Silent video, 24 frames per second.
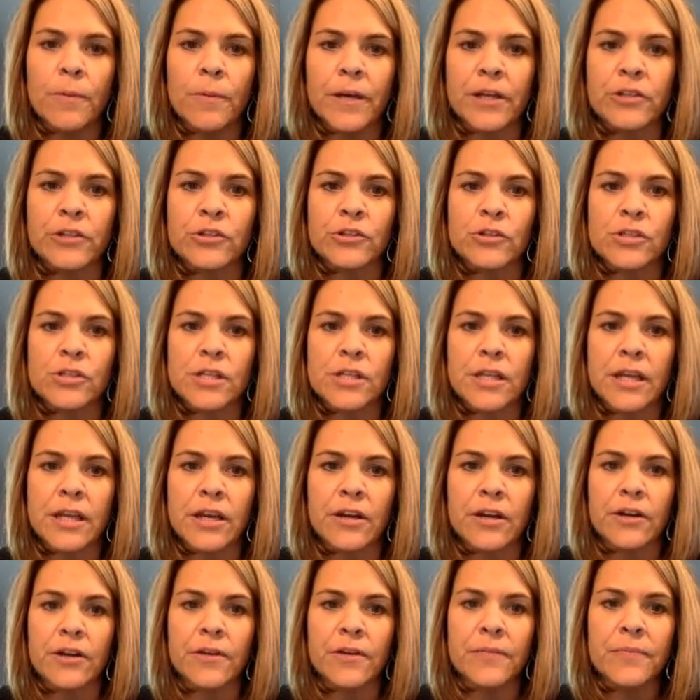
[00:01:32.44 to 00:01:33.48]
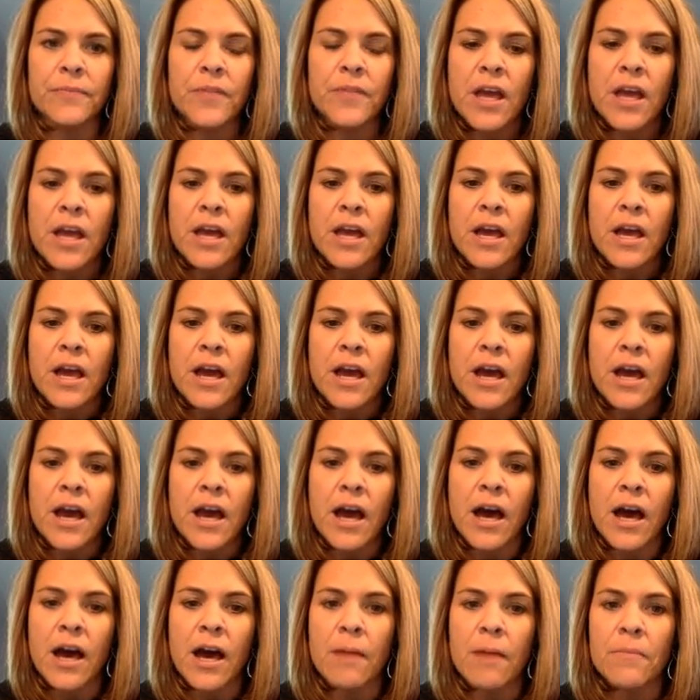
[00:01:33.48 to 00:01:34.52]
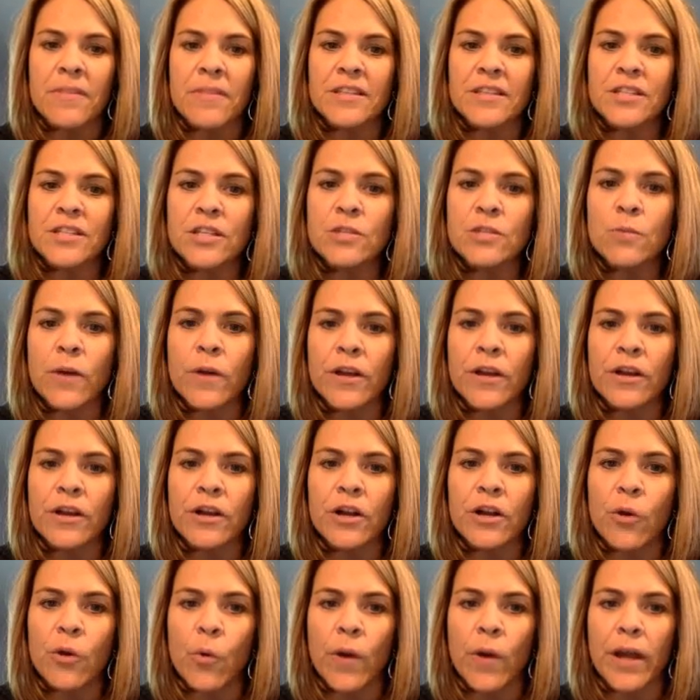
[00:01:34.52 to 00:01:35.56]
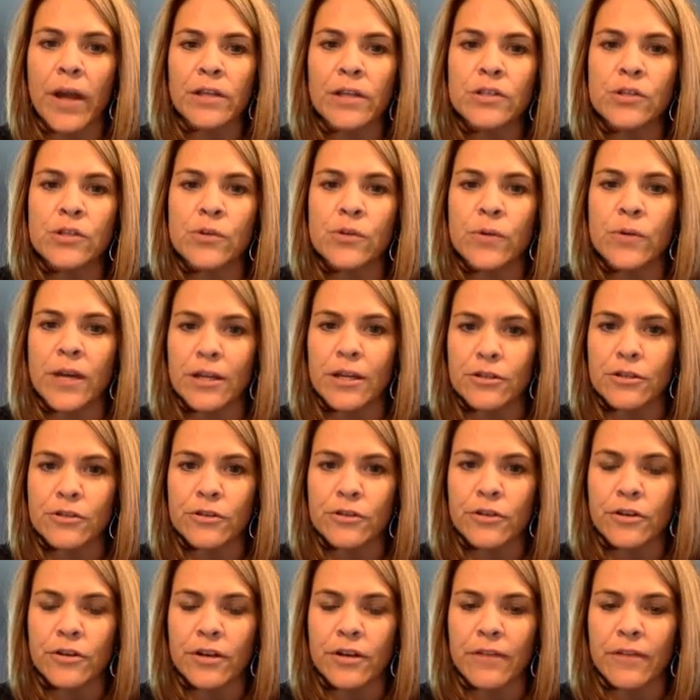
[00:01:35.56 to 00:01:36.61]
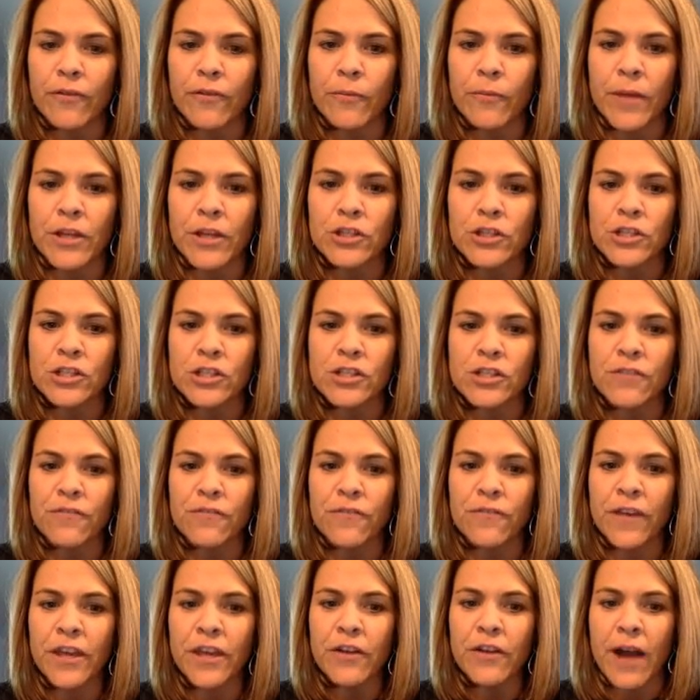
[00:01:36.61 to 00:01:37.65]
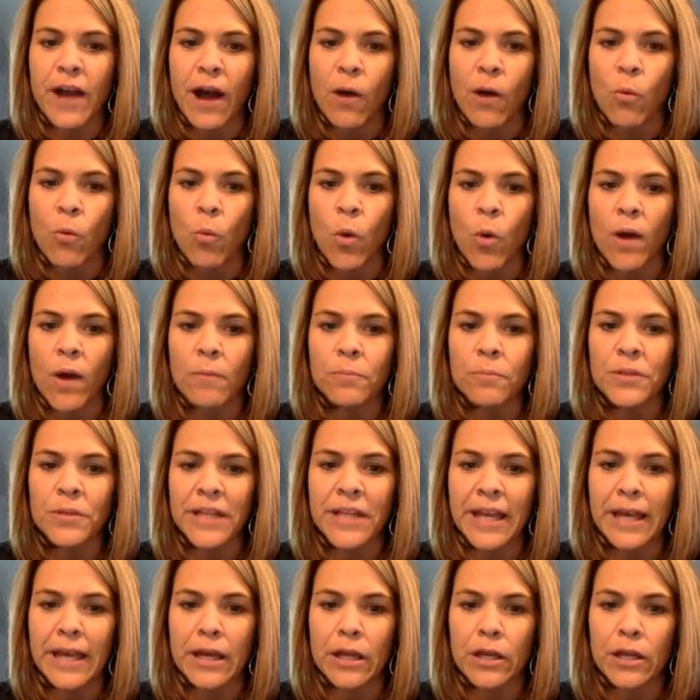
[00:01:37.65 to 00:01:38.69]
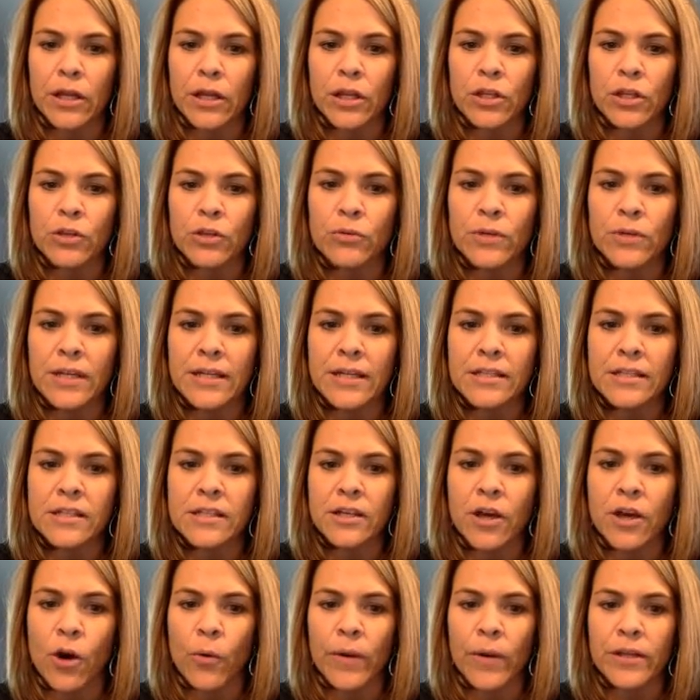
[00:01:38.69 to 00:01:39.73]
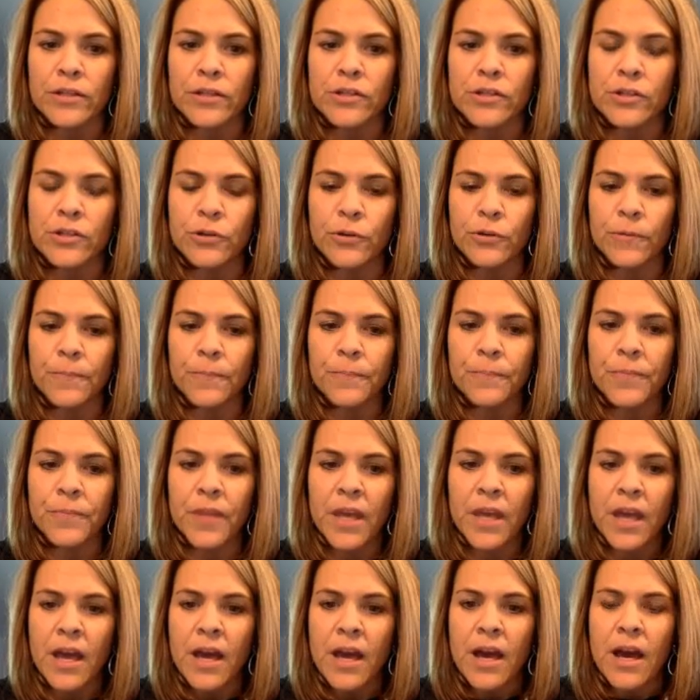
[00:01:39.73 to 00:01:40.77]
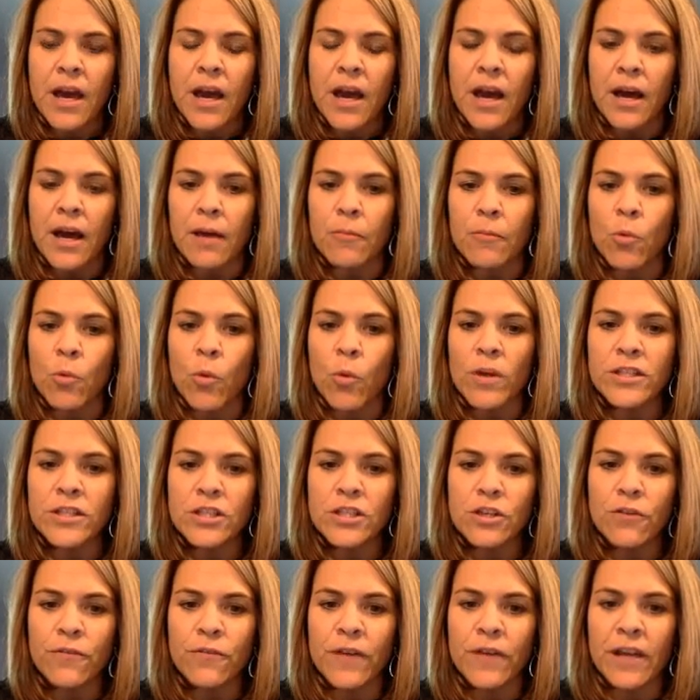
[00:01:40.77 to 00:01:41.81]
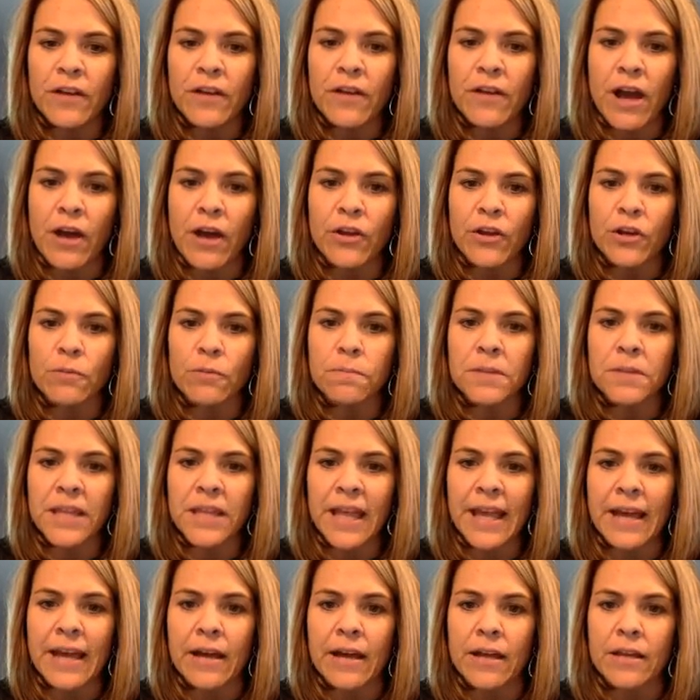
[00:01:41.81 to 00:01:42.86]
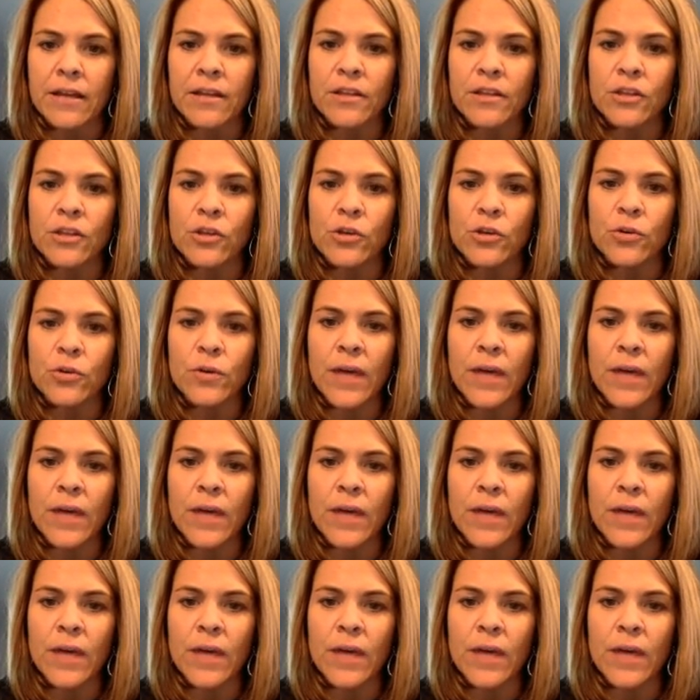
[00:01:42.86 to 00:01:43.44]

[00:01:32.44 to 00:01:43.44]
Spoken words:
pictures in here, this is where you're going to enter your information to figure out what plan you need to go into. Once you figure out your plan, you